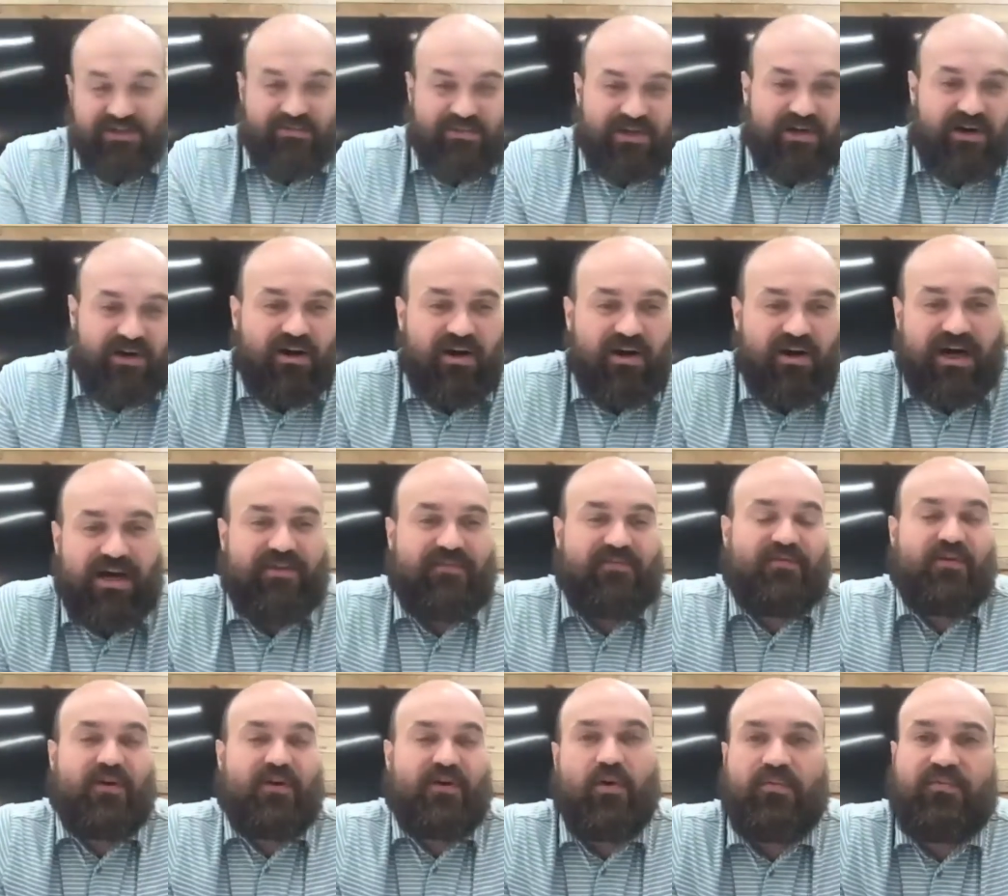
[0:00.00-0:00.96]
we all have
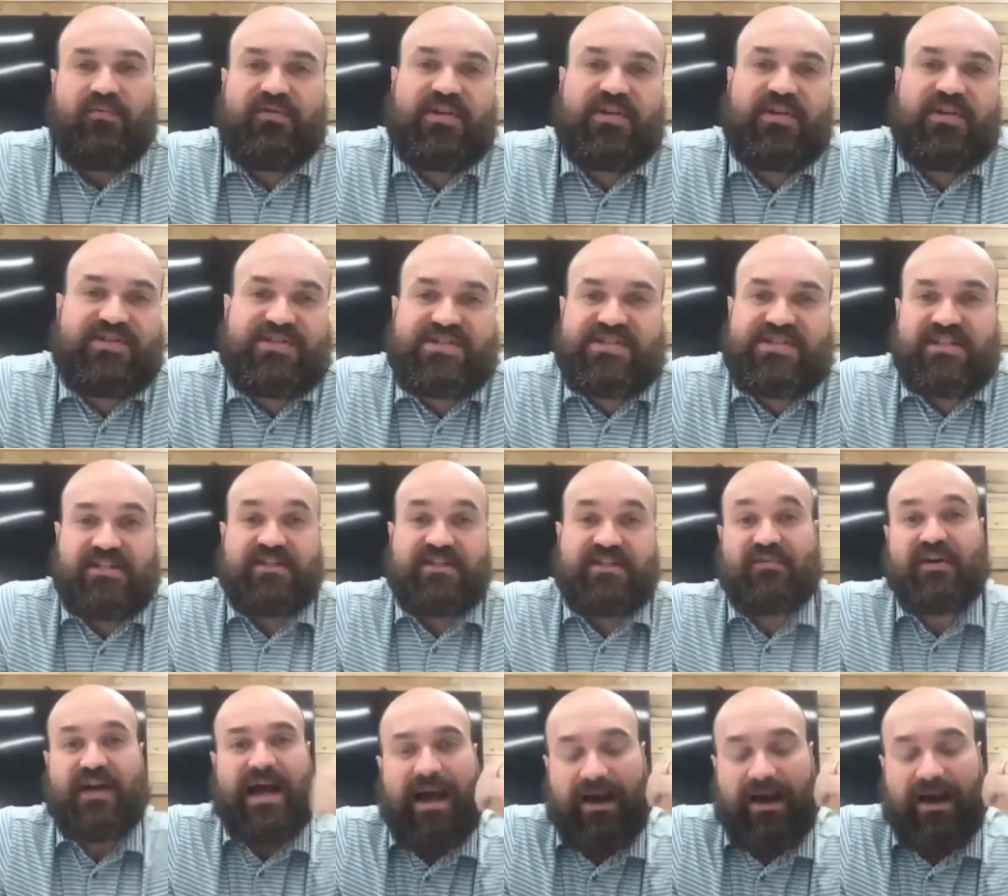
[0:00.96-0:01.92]
hopefully just a
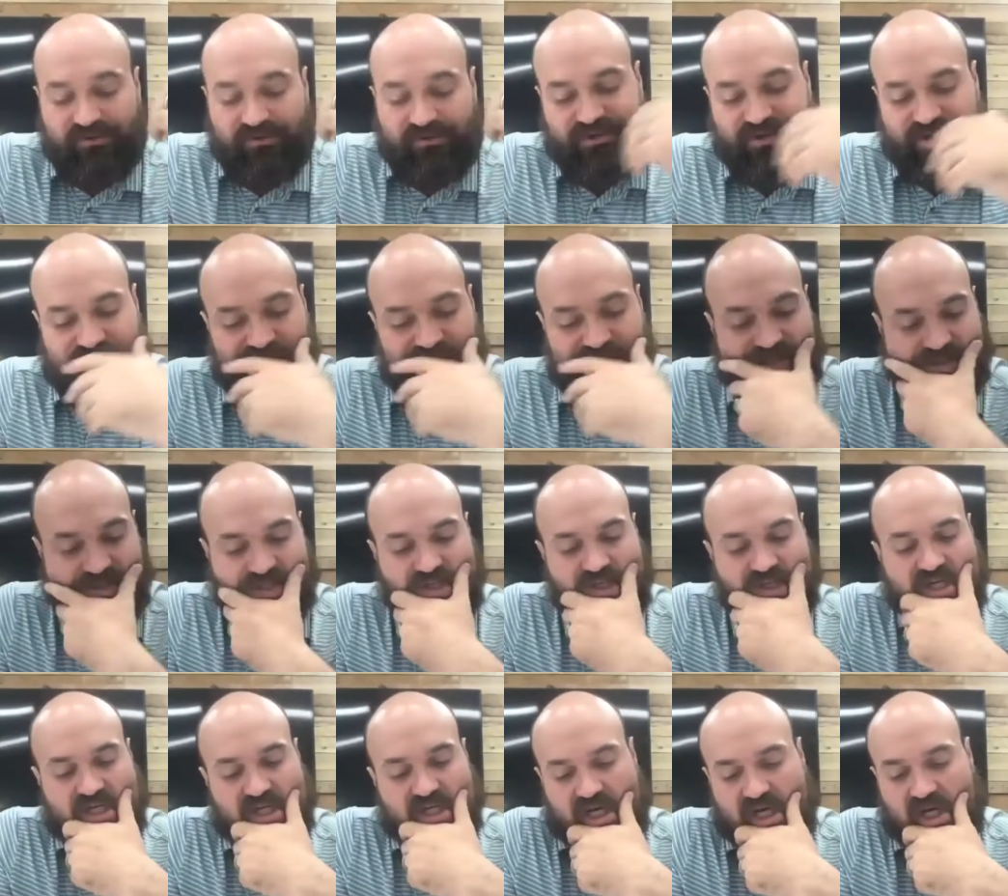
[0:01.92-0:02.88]
different outlook,
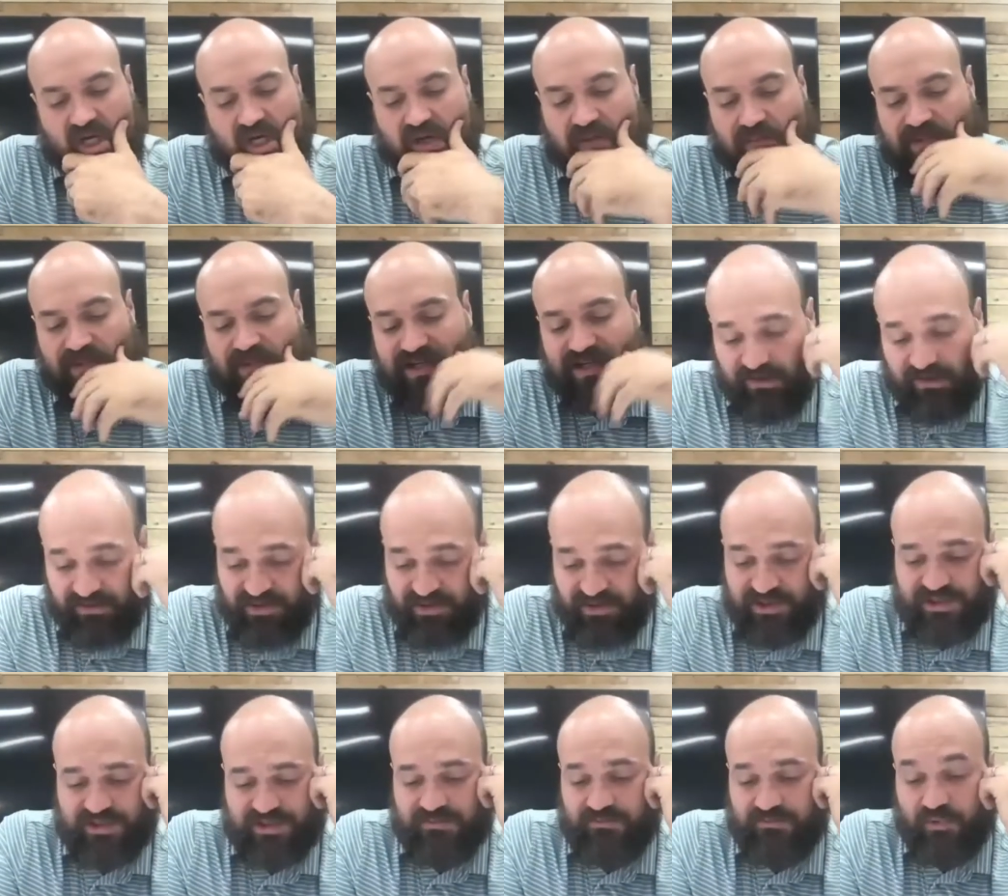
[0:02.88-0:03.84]
um, an
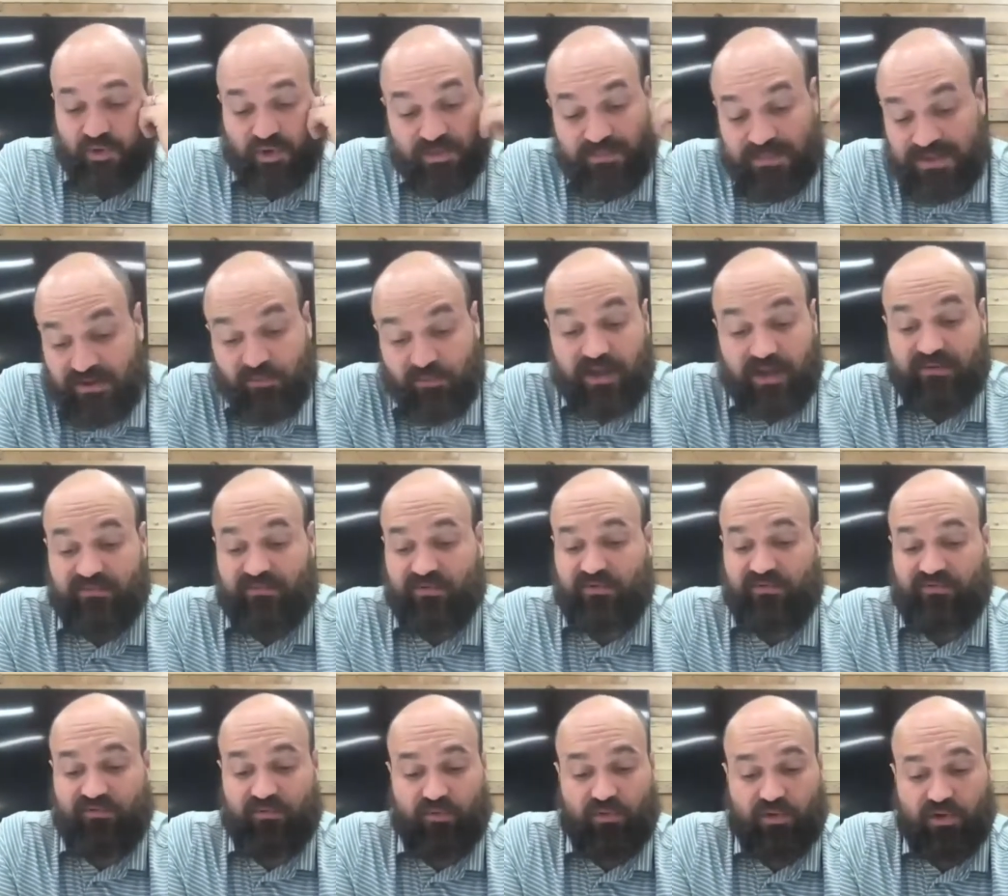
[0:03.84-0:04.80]
outlook more to be
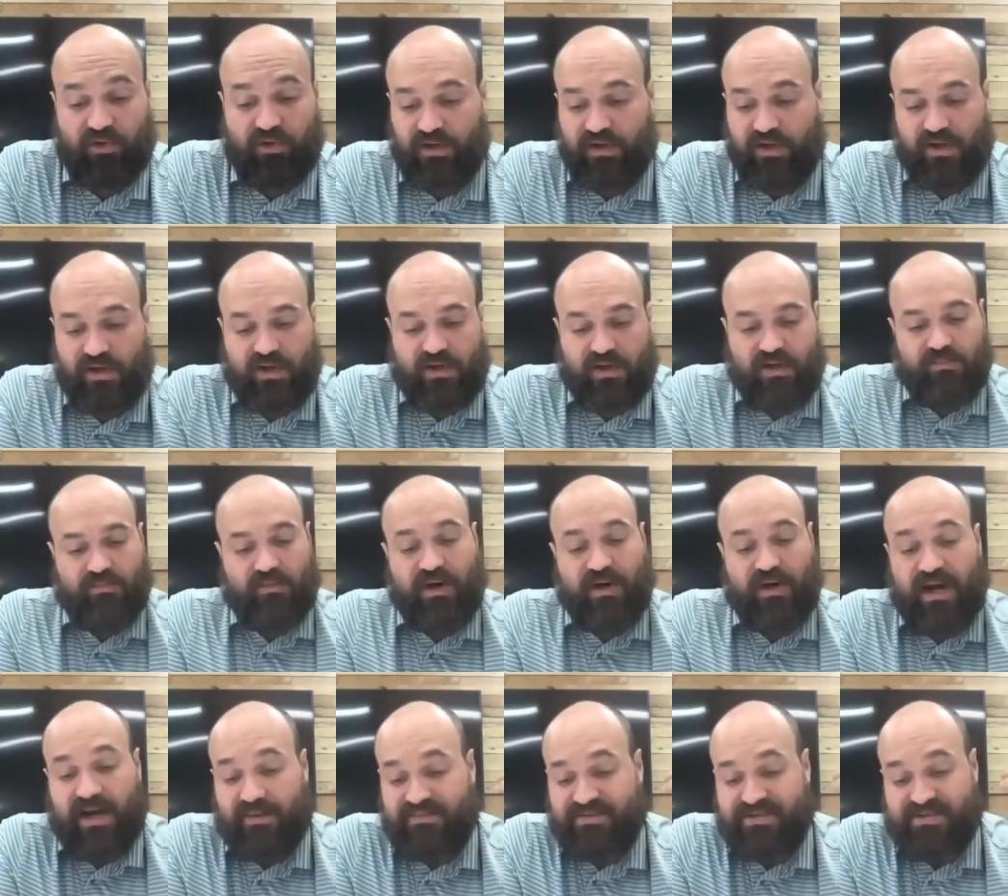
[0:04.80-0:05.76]
grateful for.
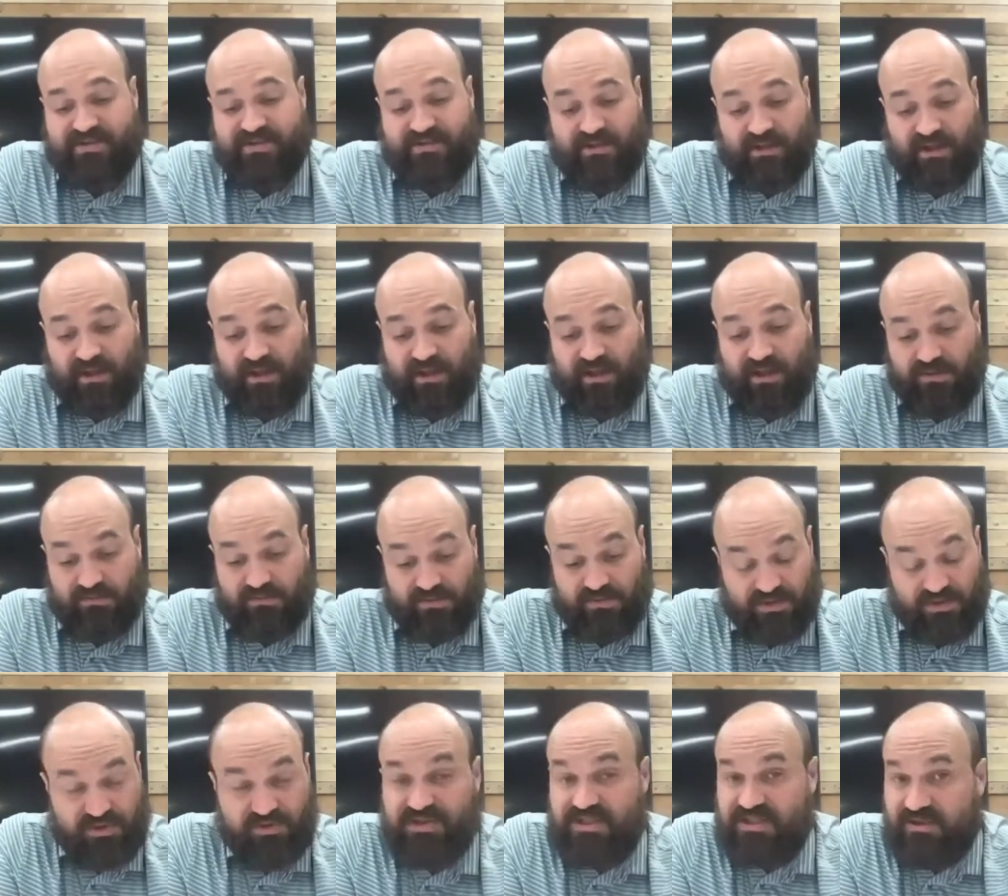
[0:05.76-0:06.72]
Perhaps uh,
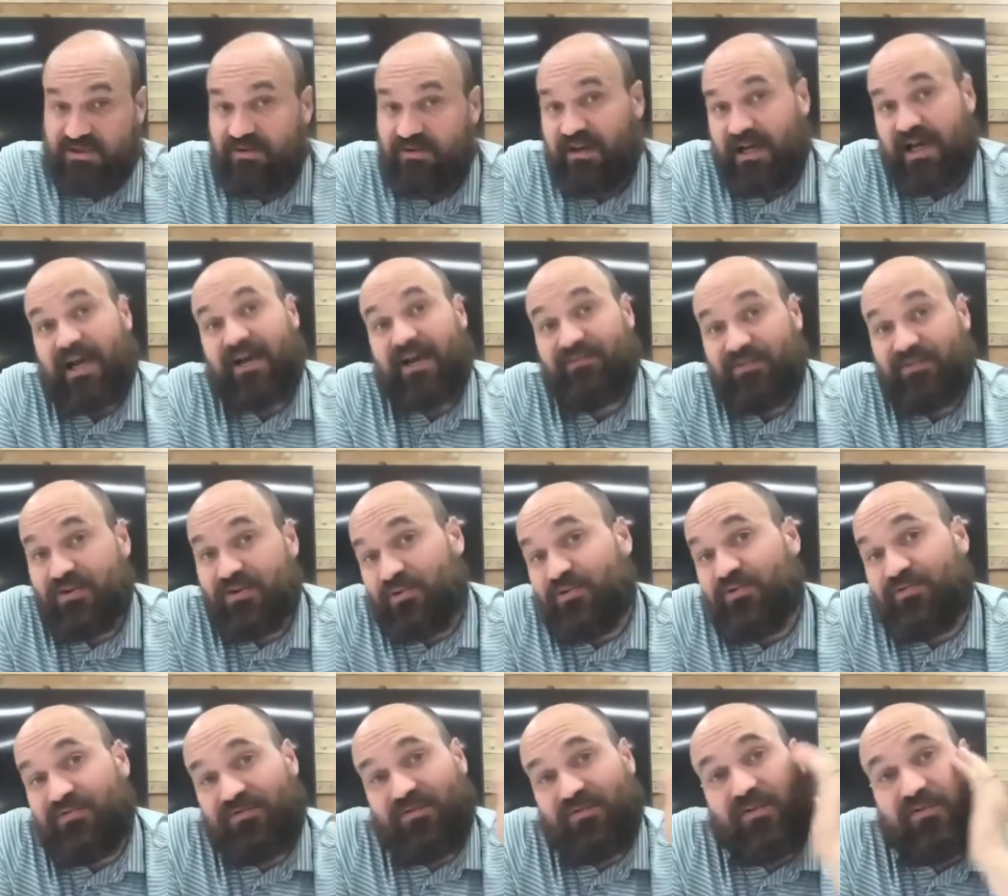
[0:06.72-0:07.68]
you still have your
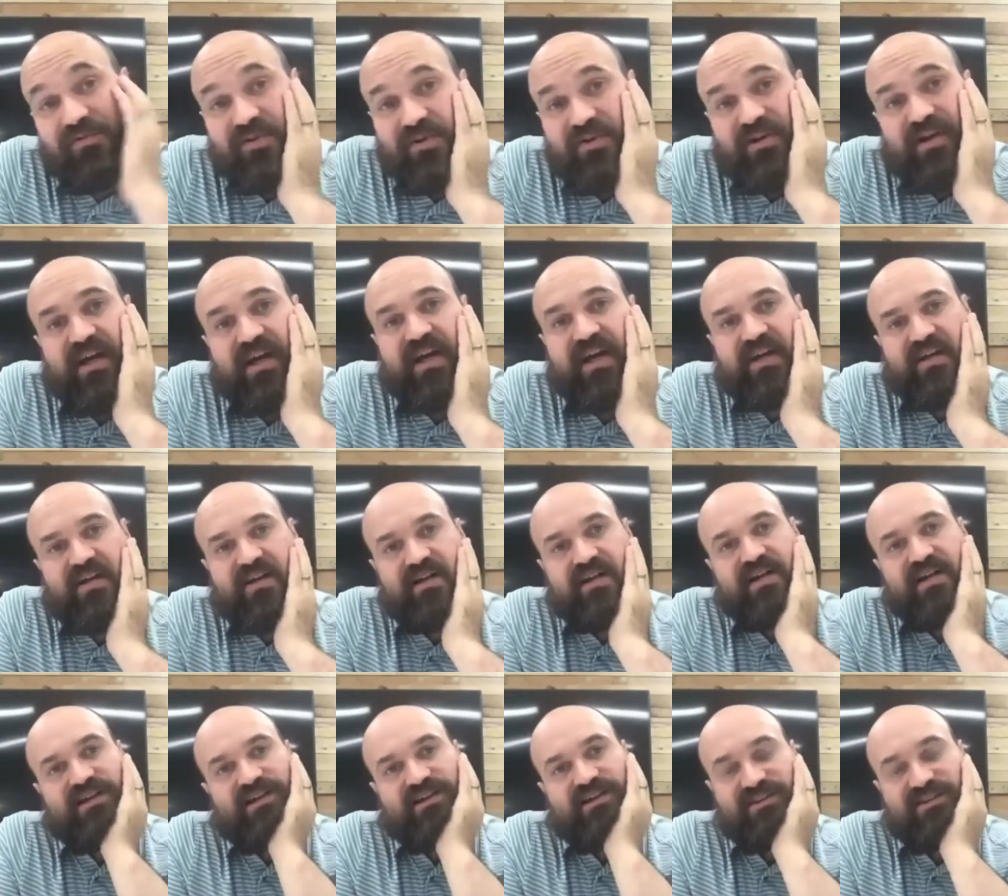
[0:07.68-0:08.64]
roof over your head. And
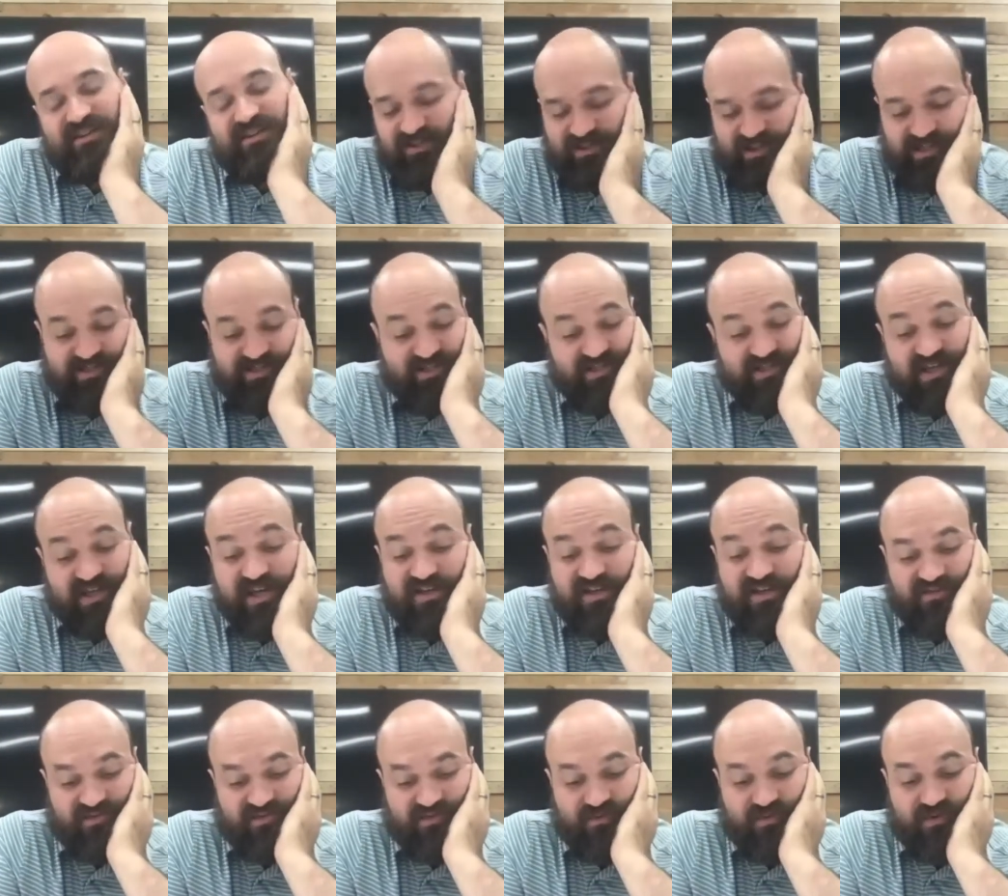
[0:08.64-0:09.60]
I, I think that's the
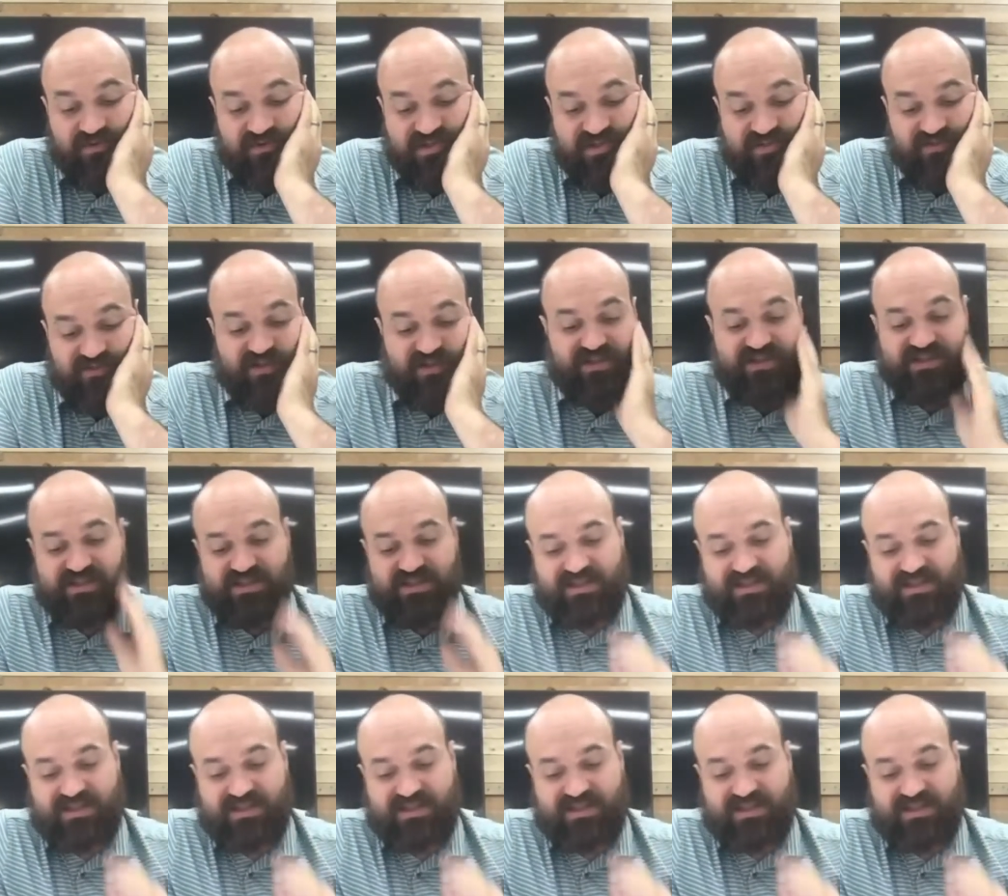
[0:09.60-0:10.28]
case for most of us.